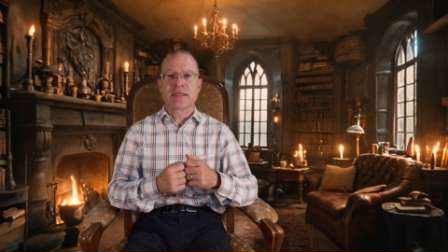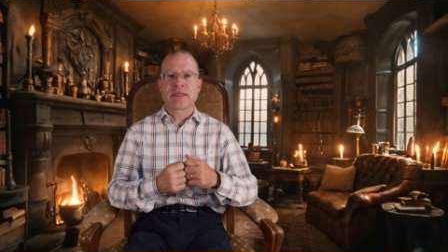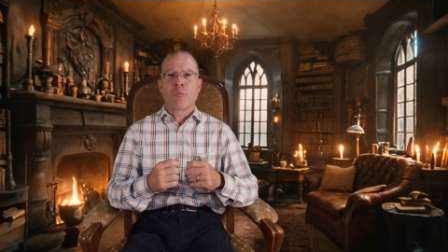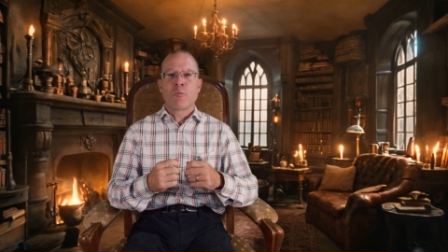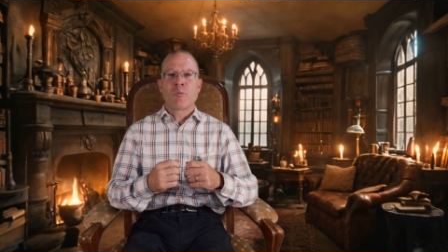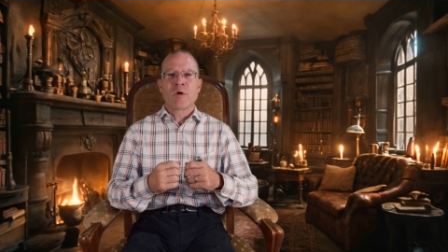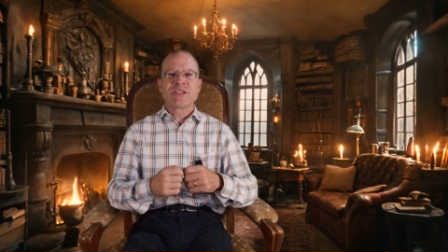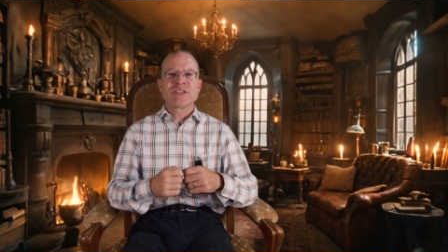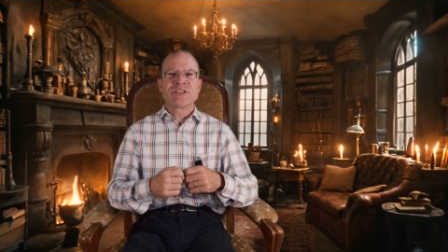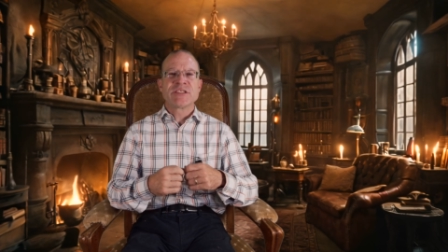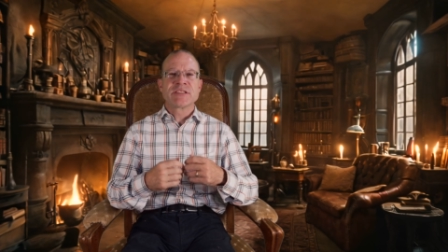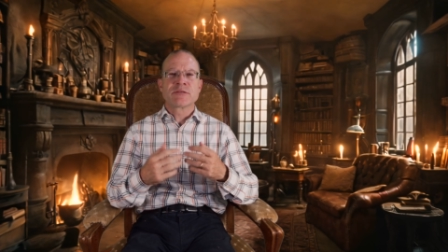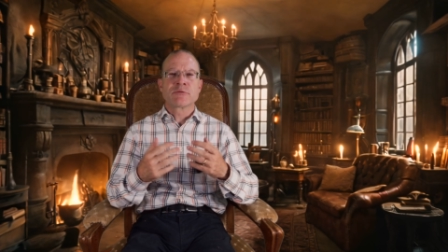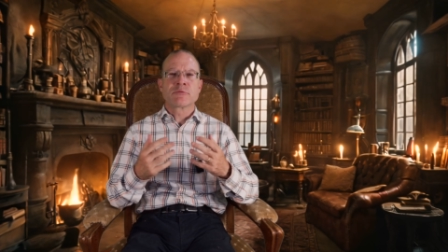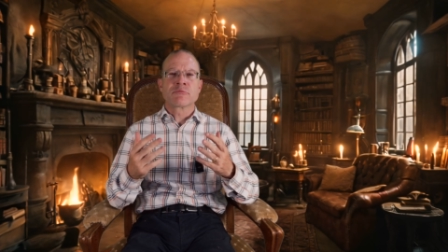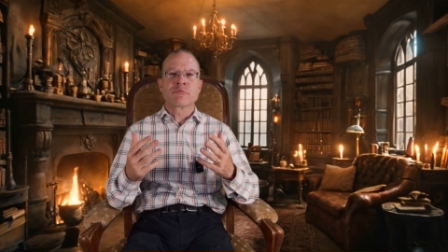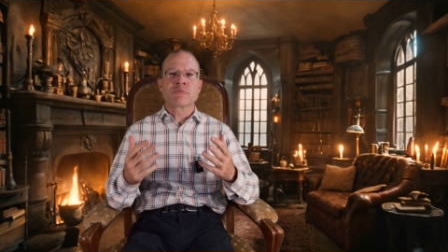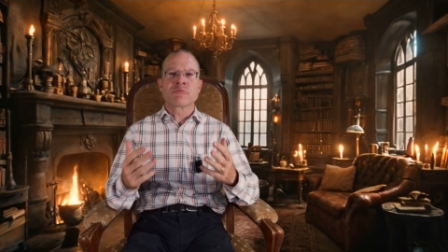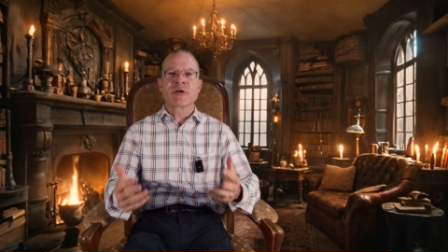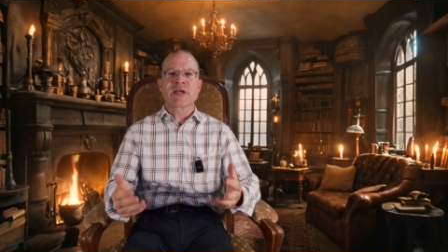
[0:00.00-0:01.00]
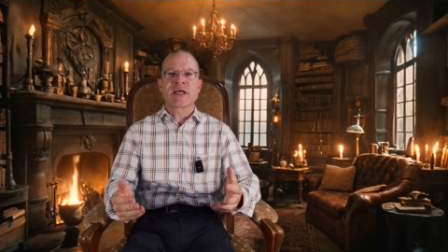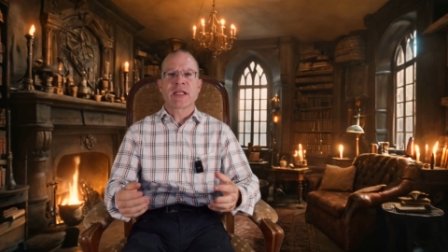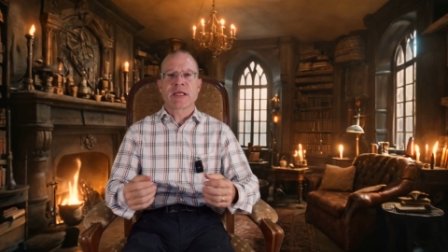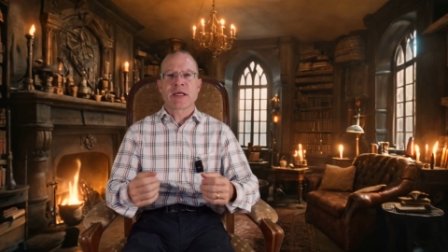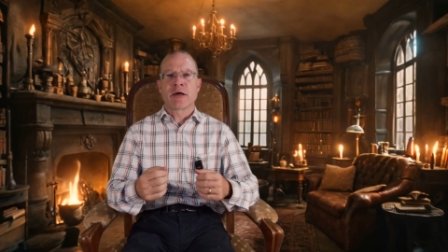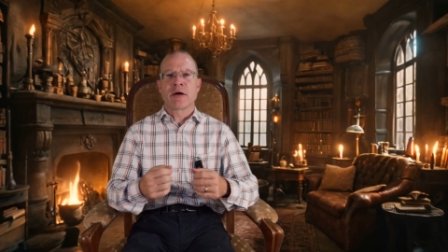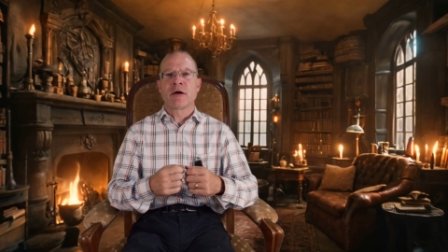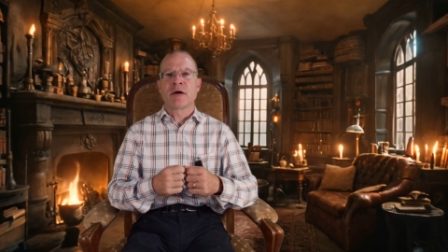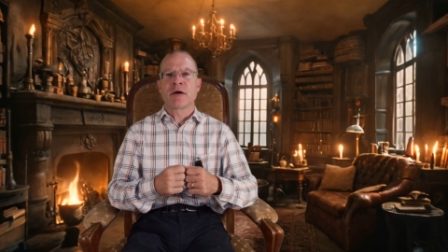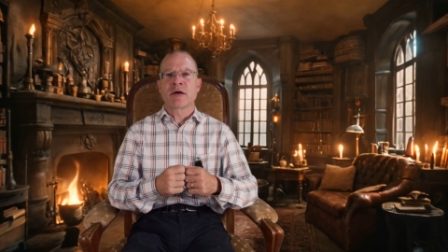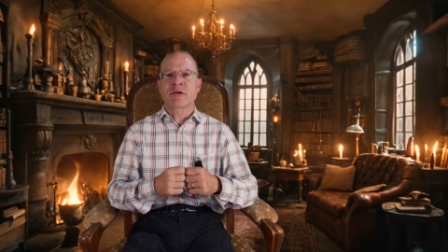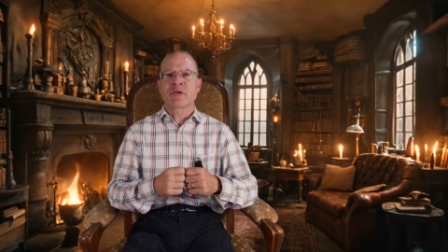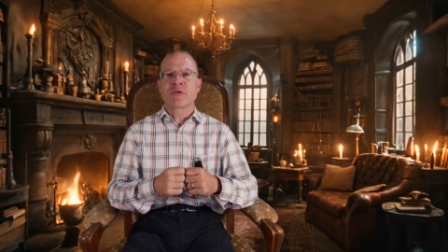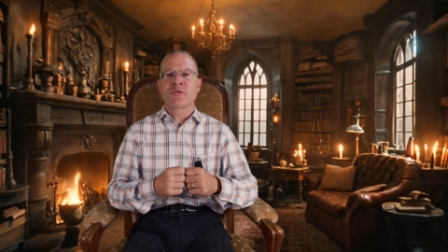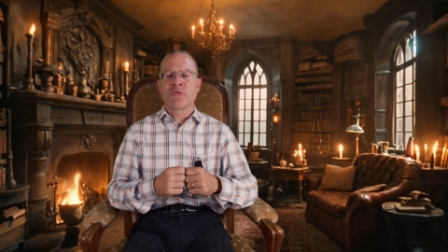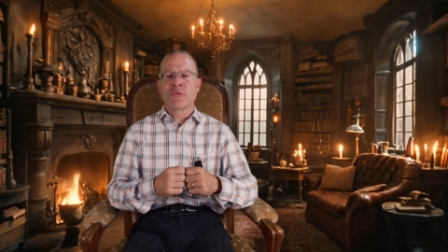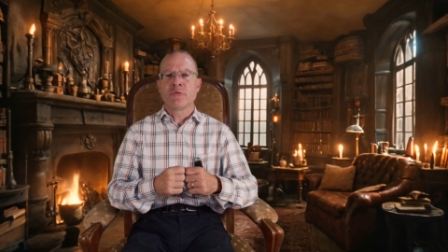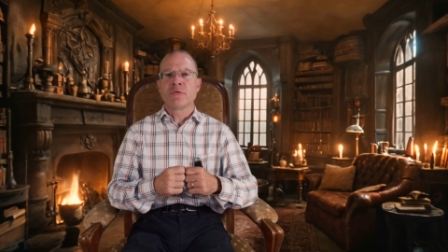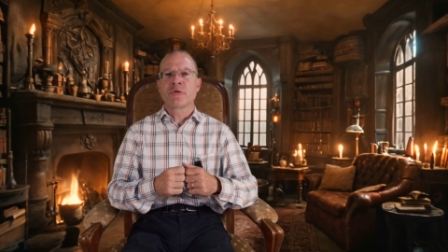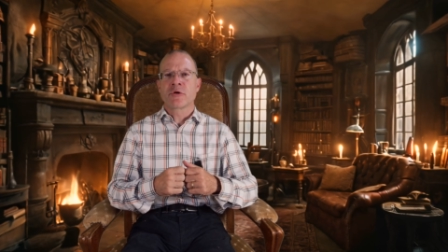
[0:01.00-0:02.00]
which is really hard
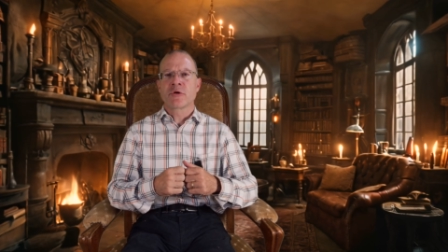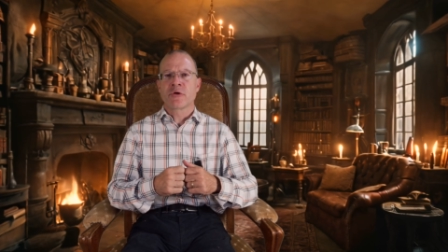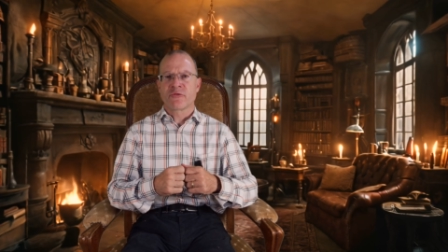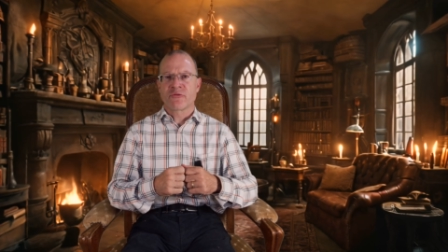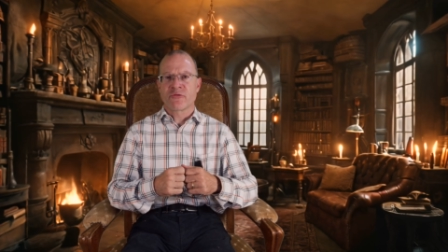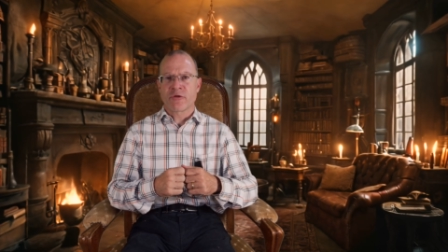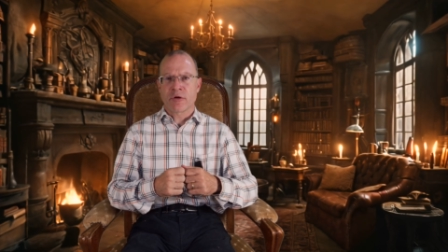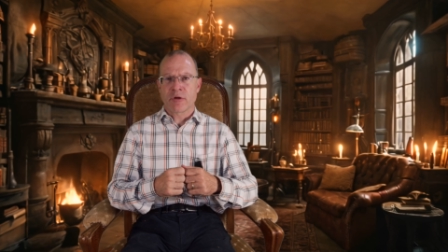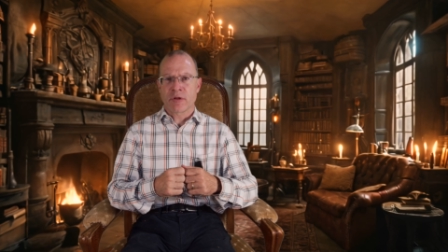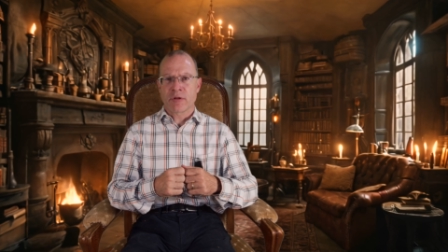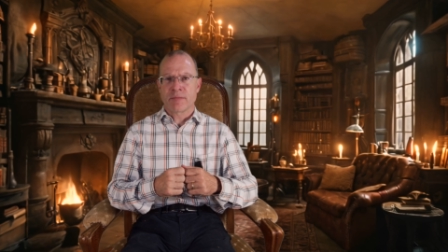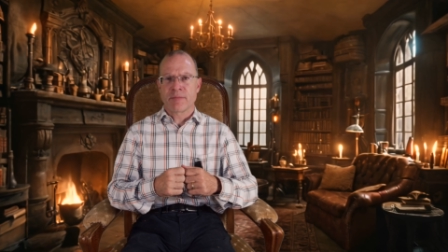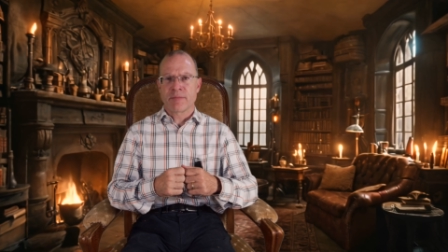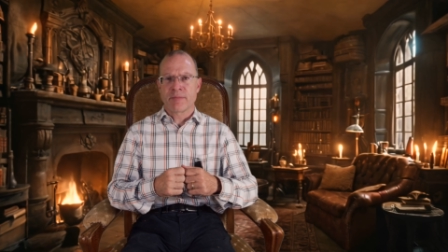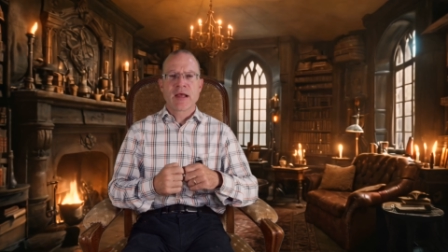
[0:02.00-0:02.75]
to control.